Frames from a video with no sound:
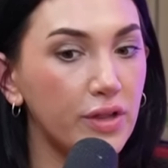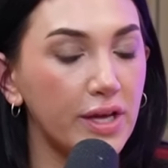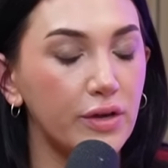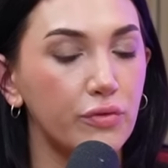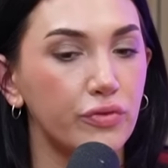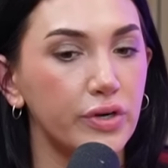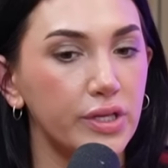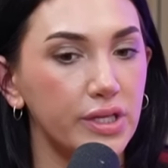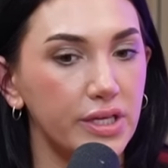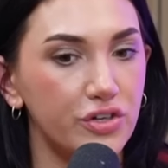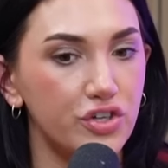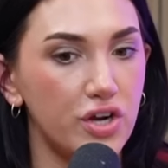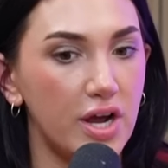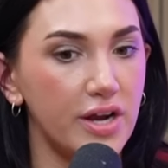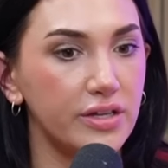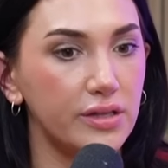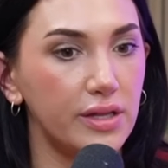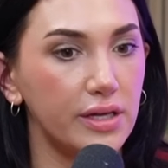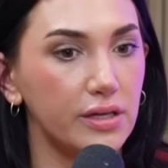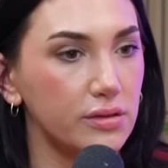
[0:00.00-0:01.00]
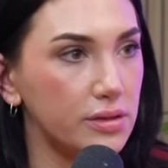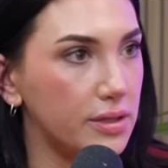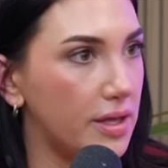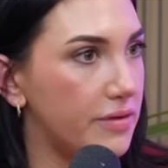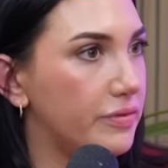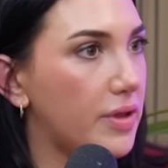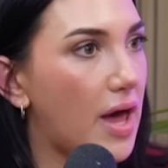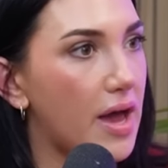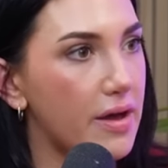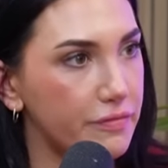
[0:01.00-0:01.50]
like really trying to like
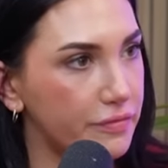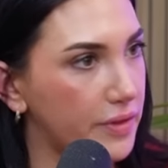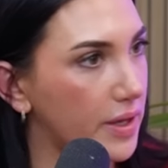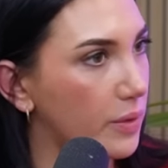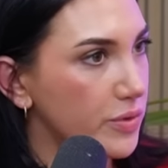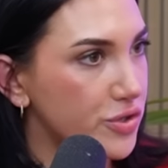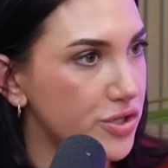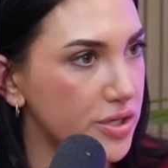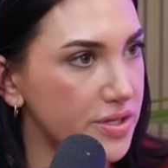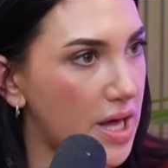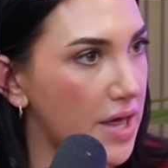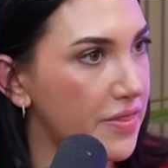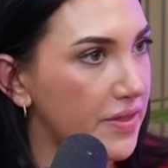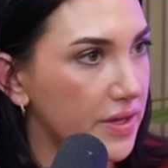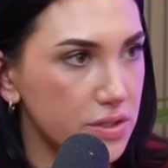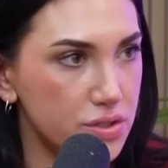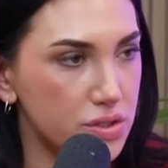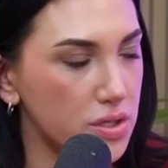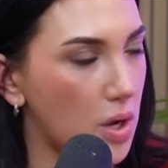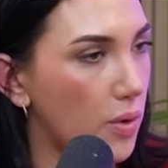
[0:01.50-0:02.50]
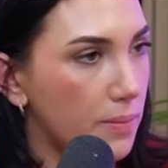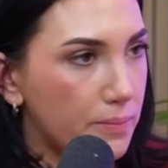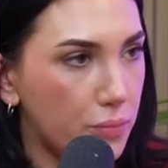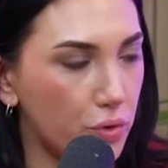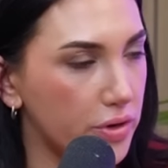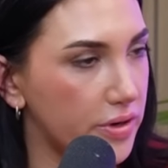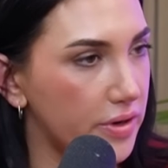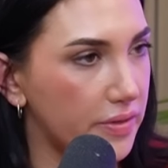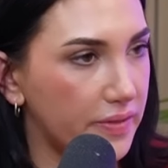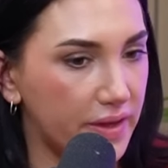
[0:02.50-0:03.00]
live life, like which I think is so
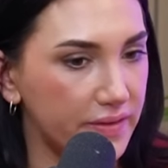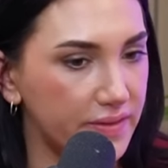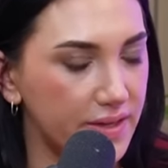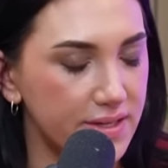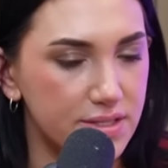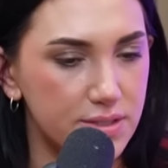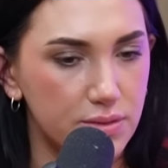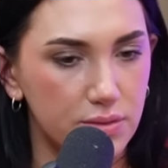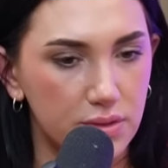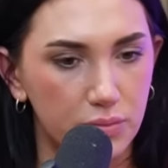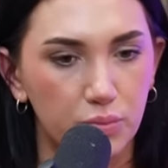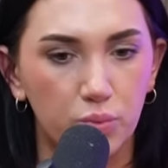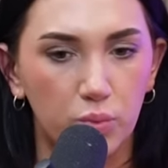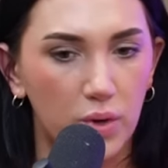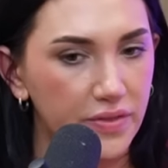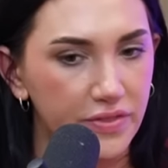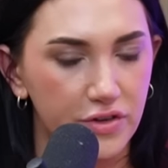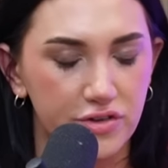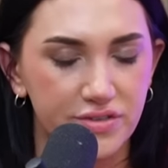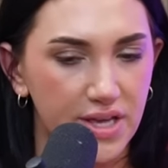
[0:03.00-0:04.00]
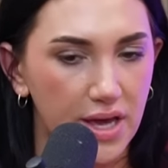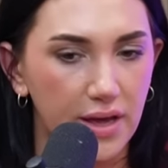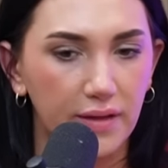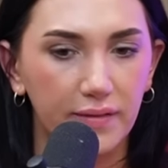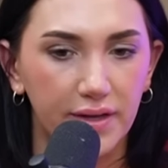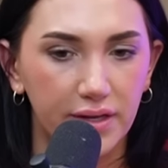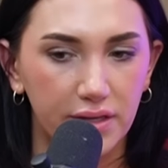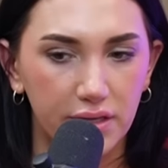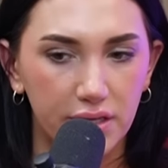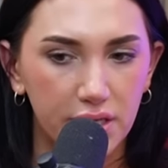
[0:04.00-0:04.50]
important. And like Definitely. That's what they're saying.
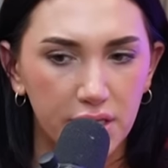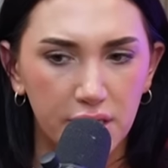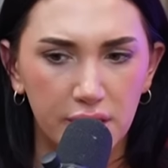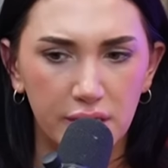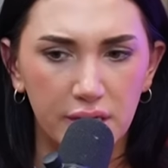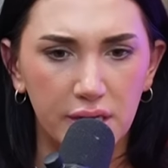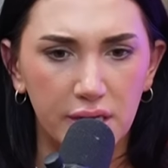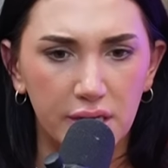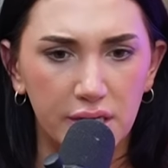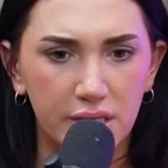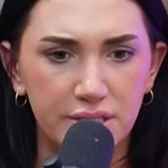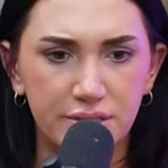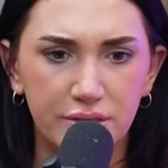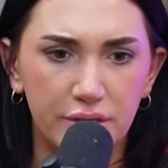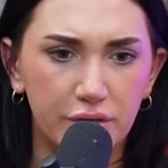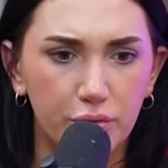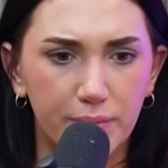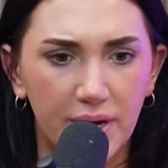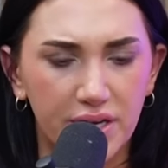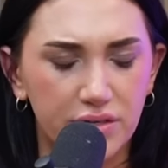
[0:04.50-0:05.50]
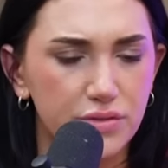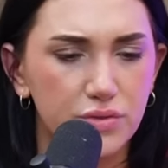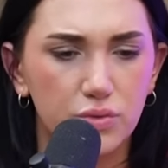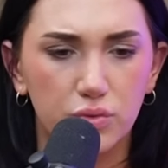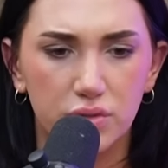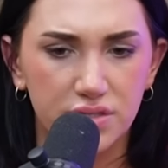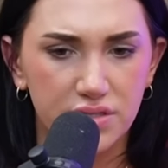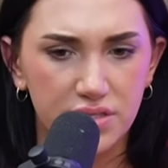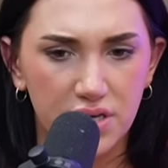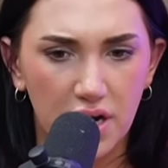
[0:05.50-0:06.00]
Like he's gonna go back to school
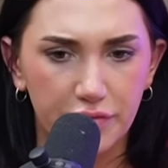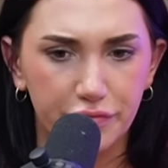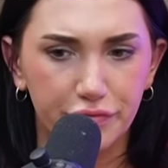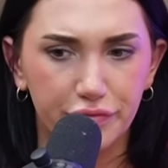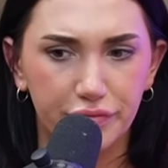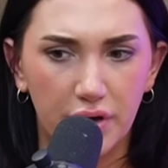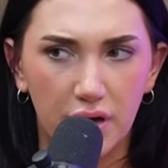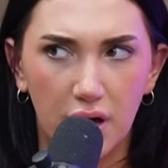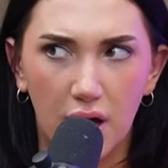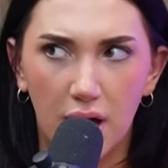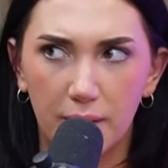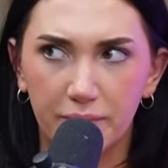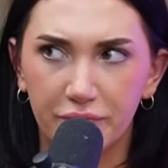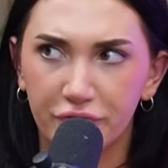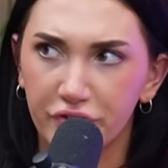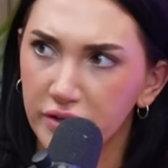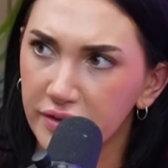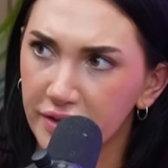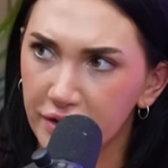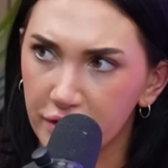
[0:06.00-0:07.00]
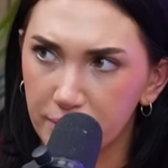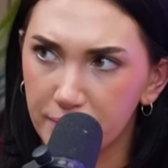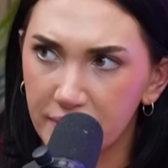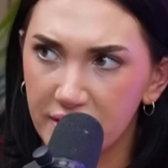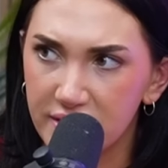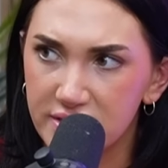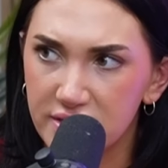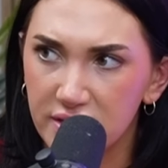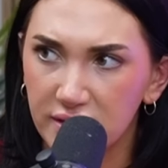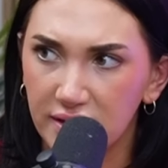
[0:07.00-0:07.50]
and stuff for a little
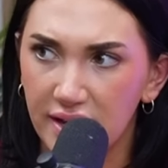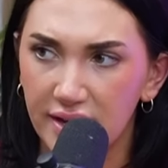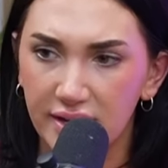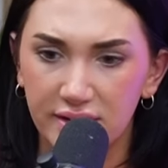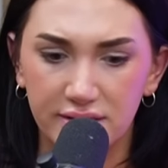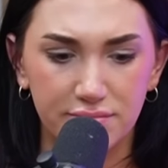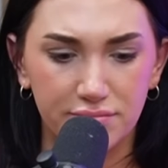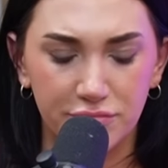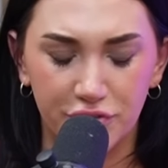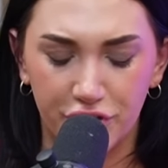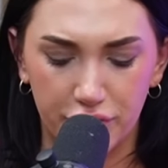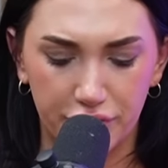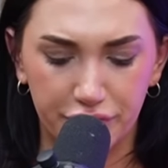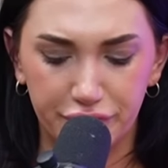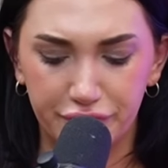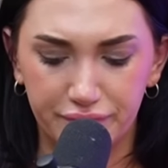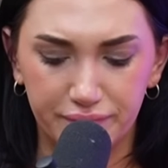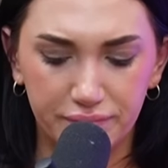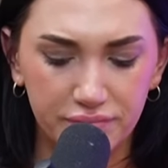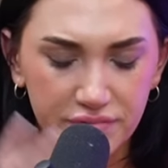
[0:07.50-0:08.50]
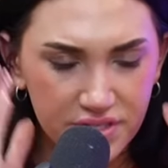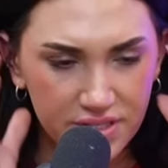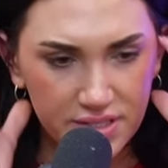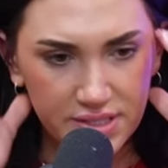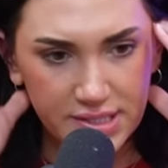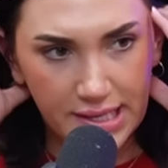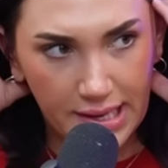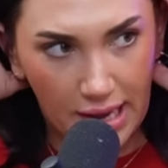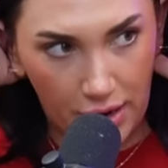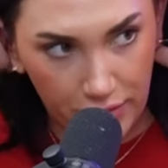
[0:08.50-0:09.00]
bit to like
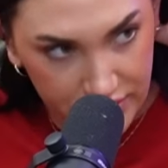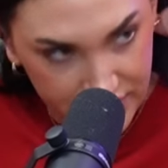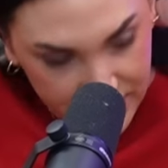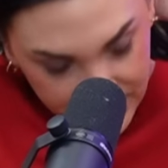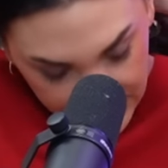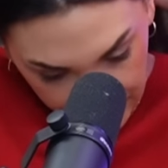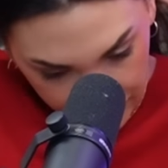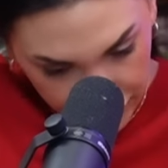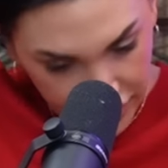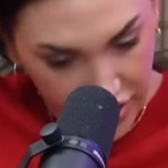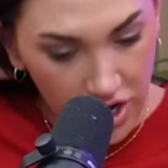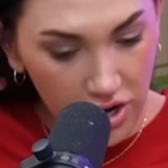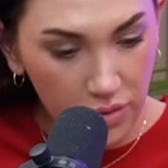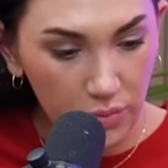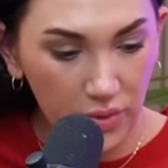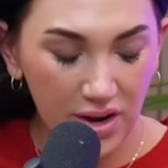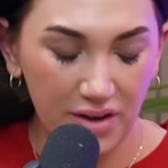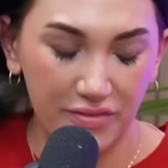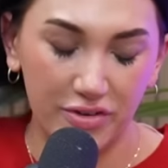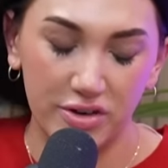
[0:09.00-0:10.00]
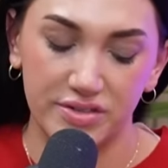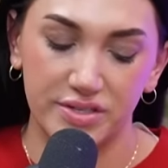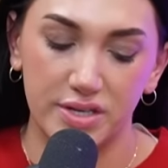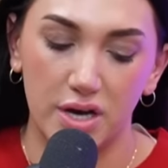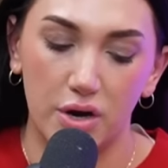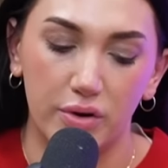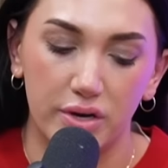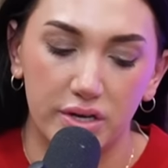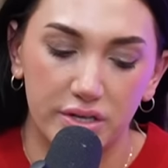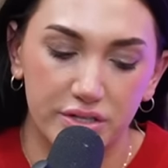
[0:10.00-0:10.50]
see out his senior year and whatever.
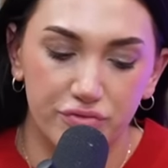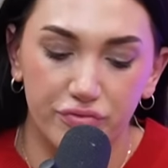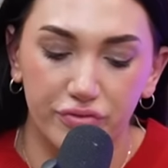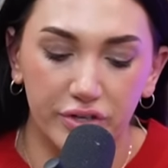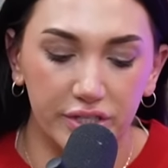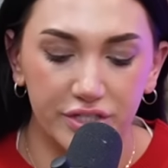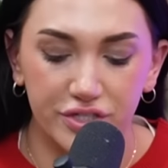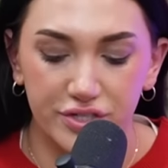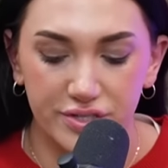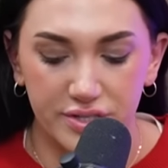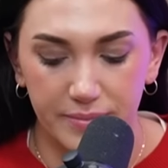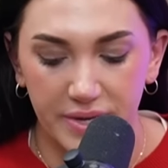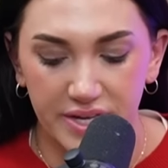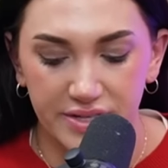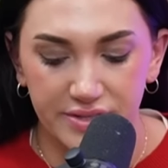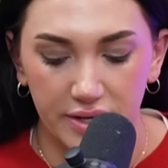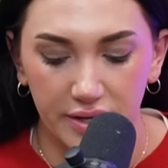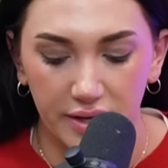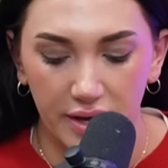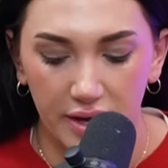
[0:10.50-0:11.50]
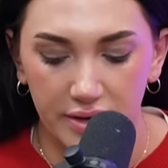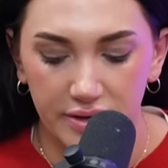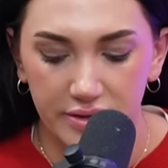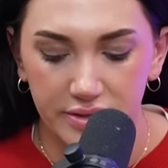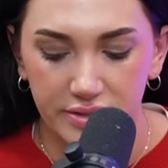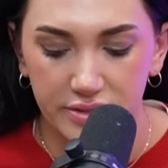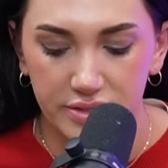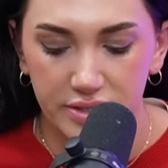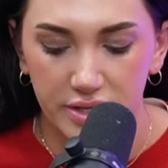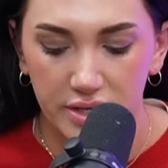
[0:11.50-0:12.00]
So it's really just amazing.
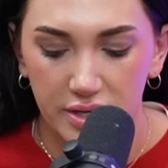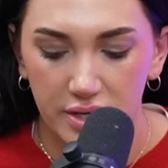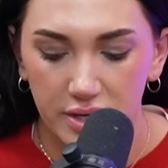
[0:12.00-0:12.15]
And